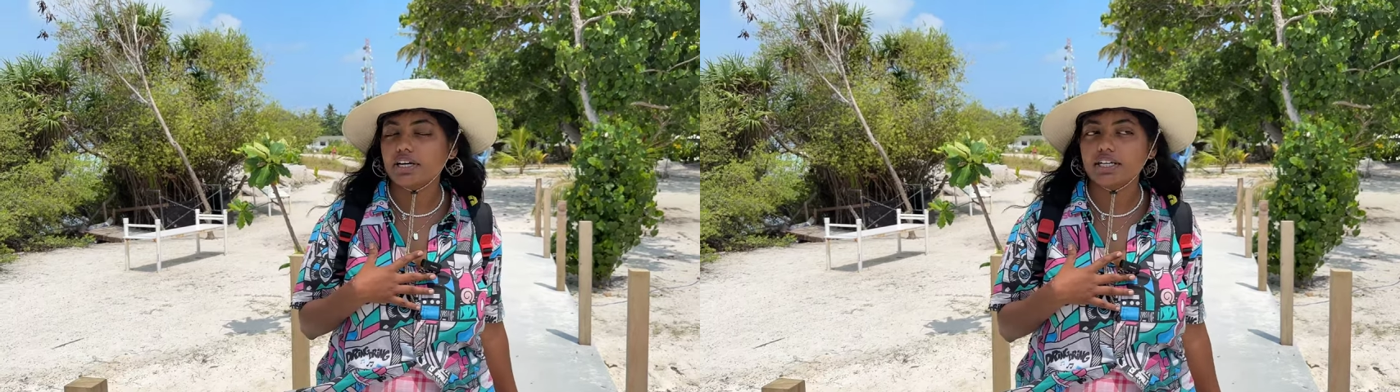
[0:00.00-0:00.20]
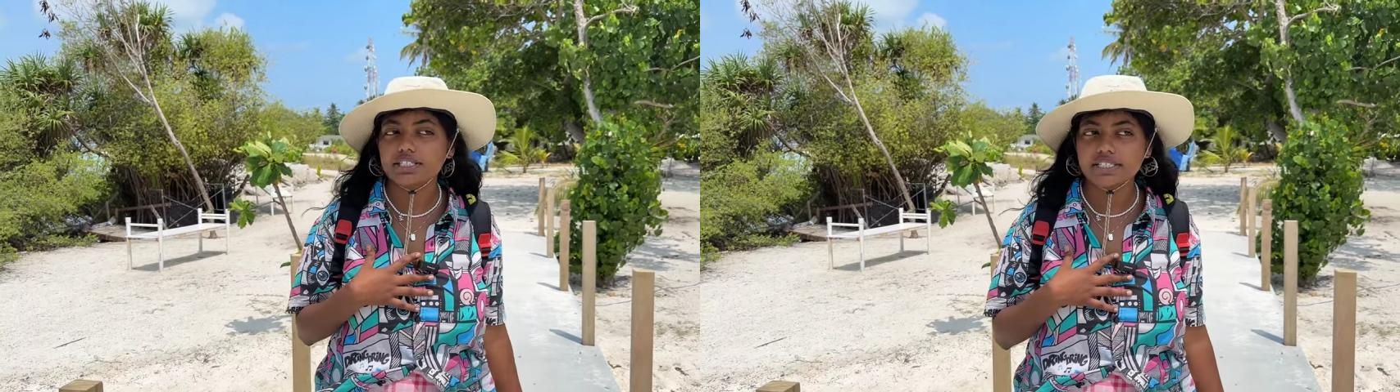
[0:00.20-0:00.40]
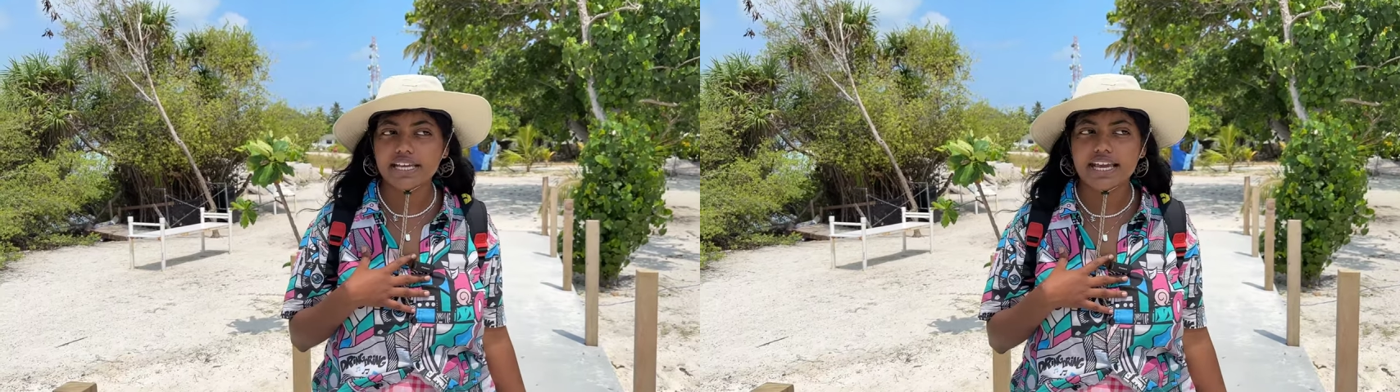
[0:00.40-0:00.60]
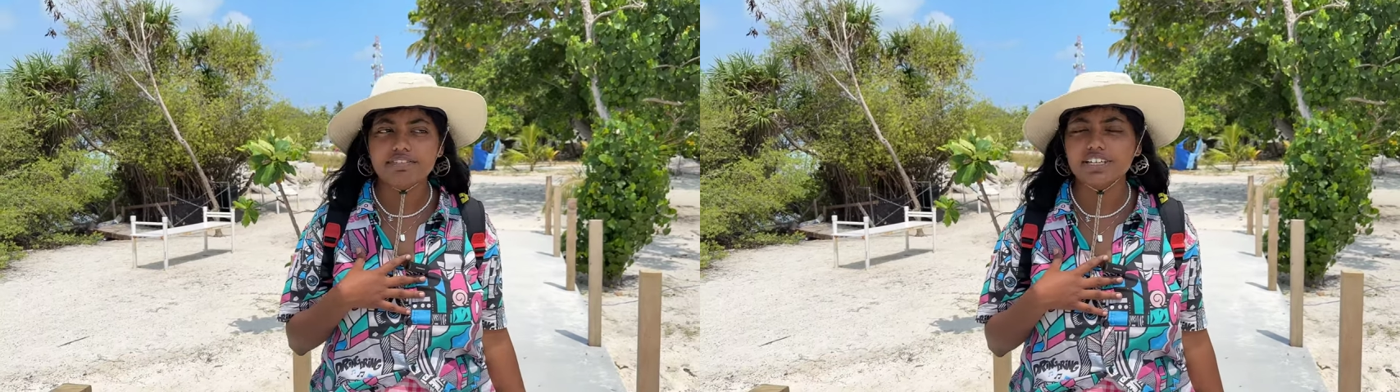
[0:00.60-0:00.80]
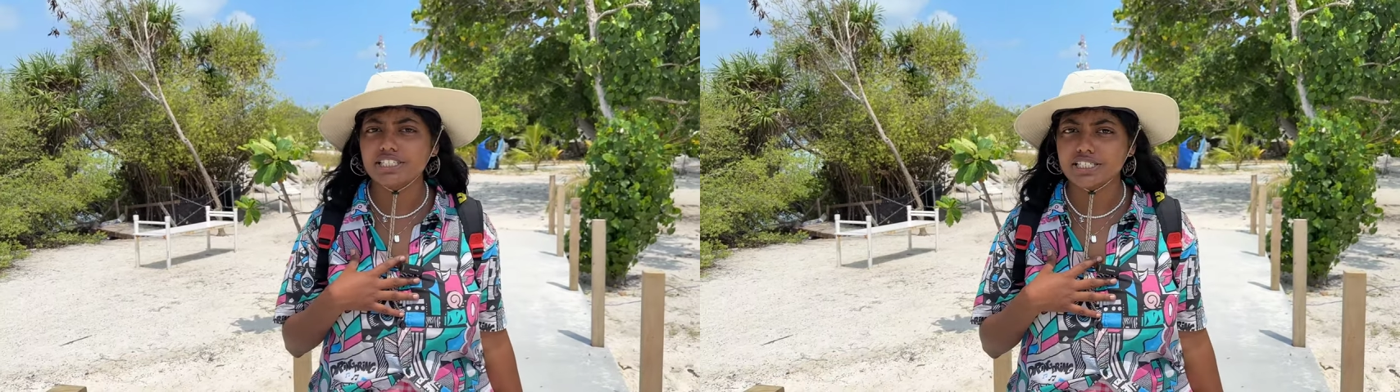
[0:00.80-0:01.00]
stay,
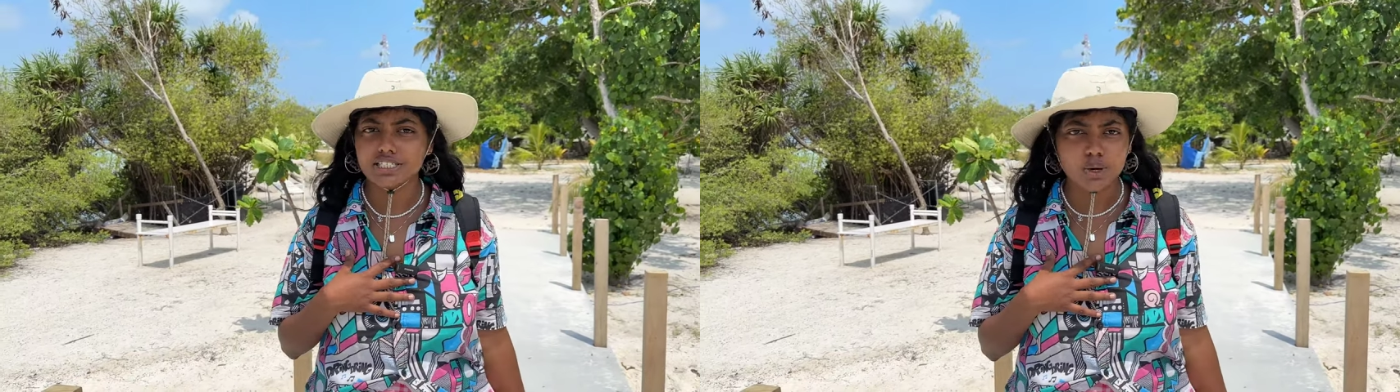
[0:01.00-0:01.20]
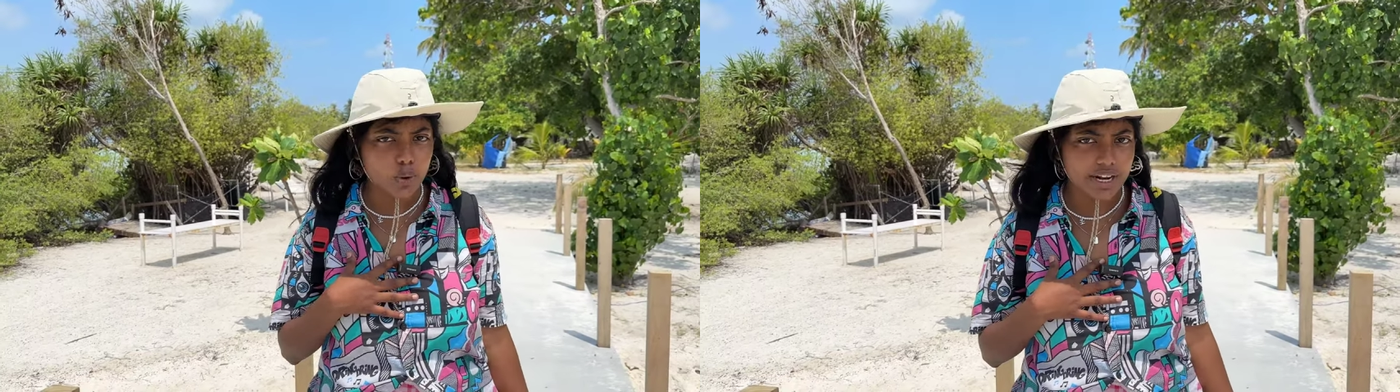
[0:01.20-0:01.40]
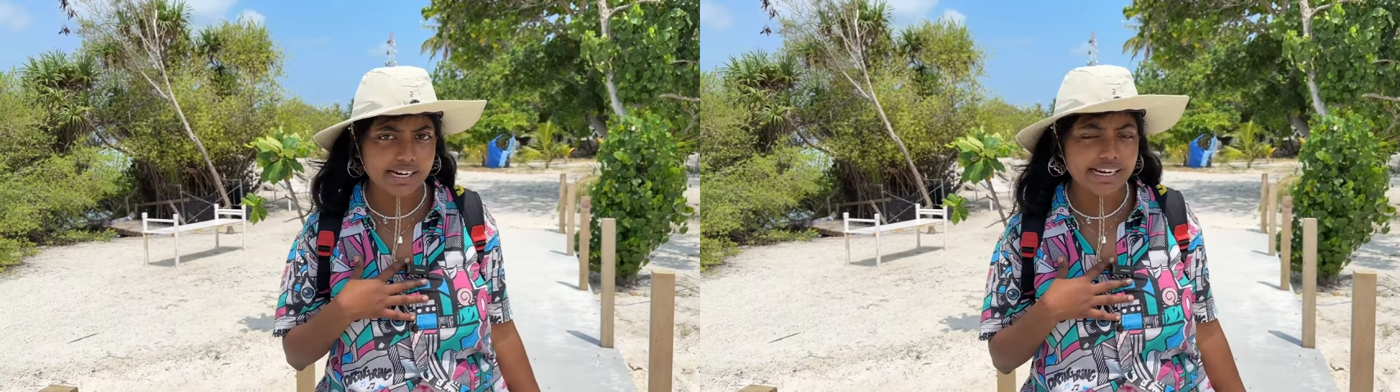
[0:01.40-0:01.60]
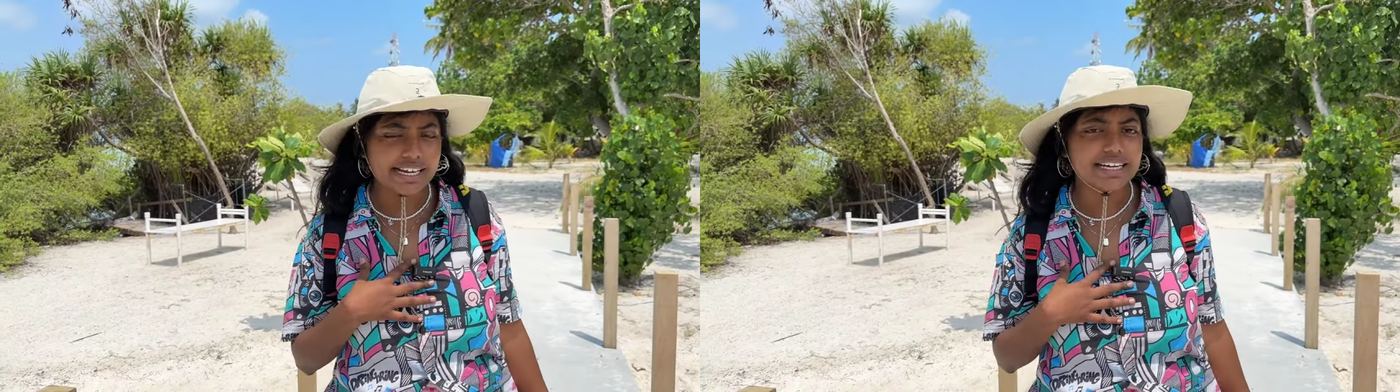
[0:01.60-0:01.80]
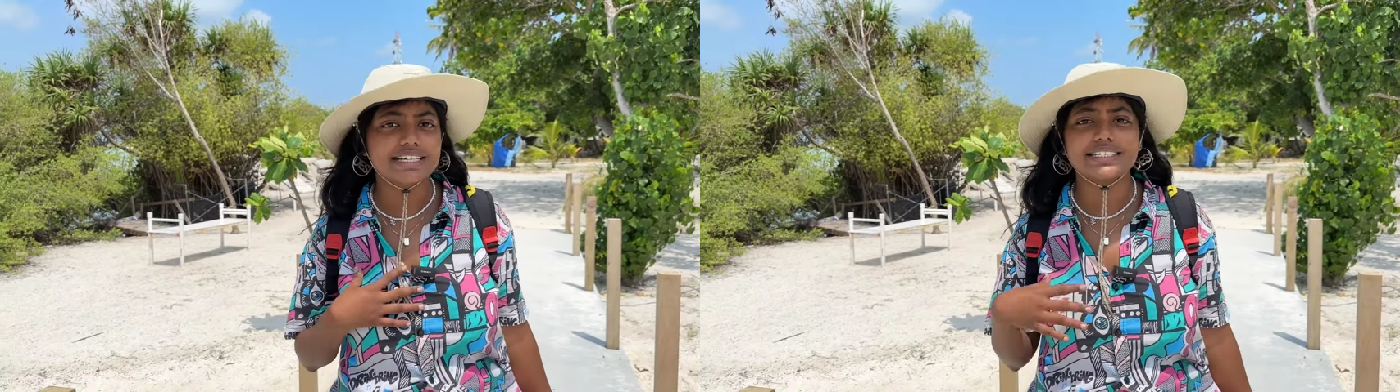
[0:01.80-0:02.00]
which is Coral
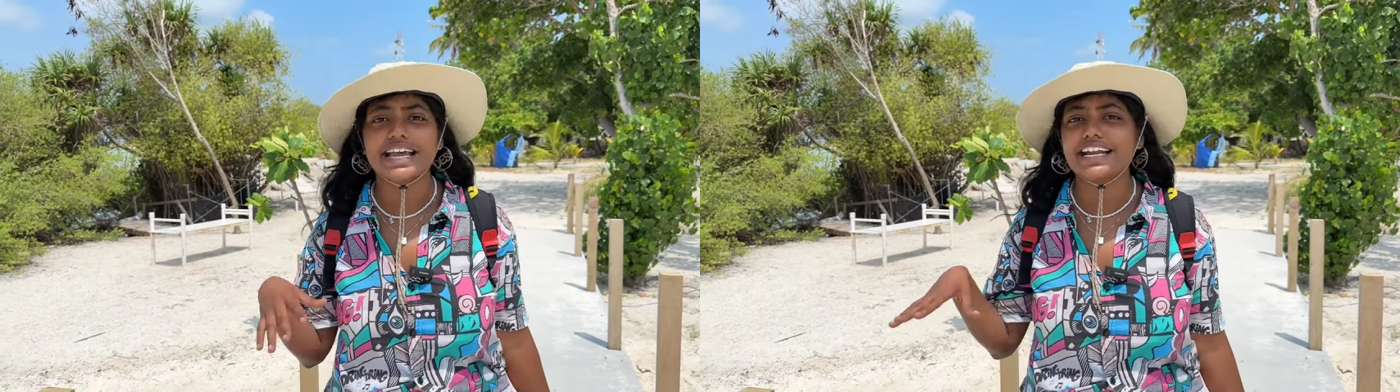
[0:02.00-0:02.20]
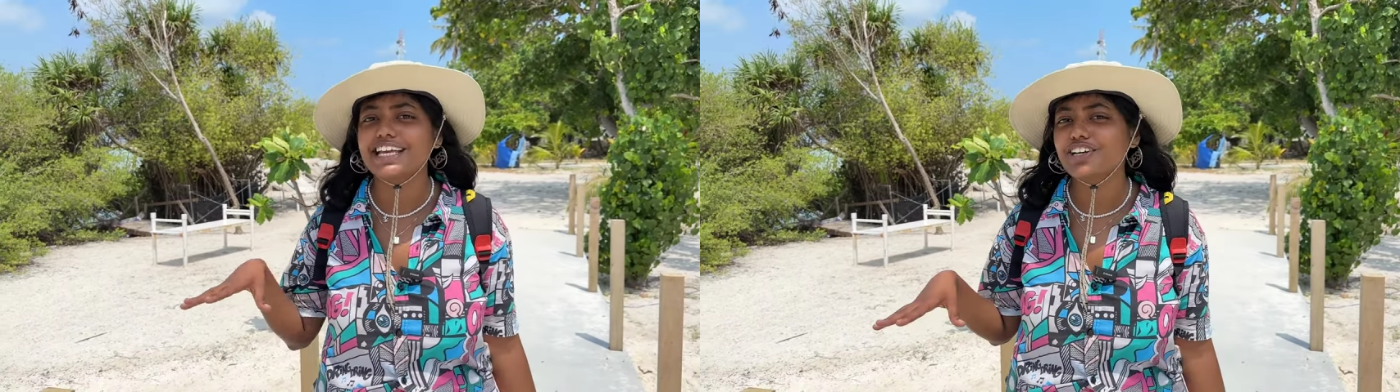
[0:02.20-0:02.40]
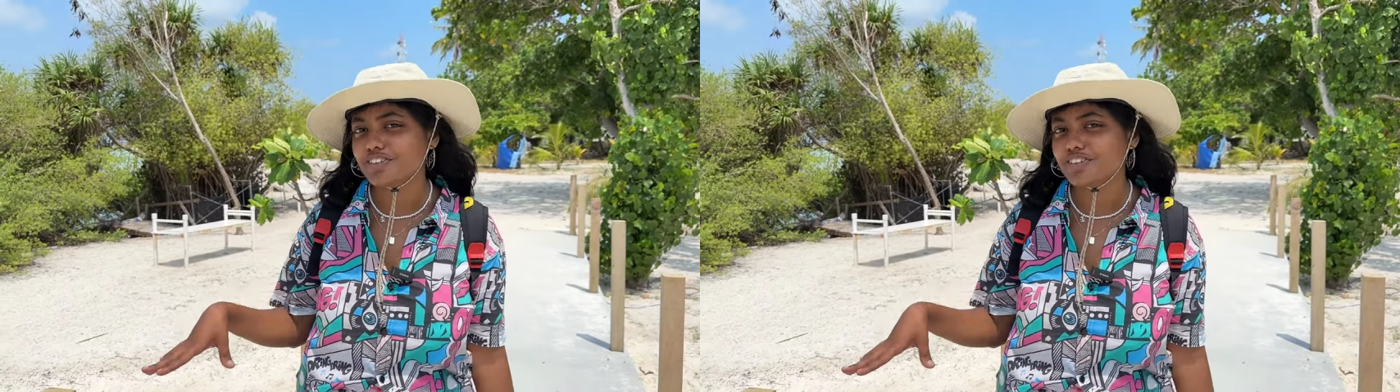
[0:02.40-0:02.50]
Inn, is getting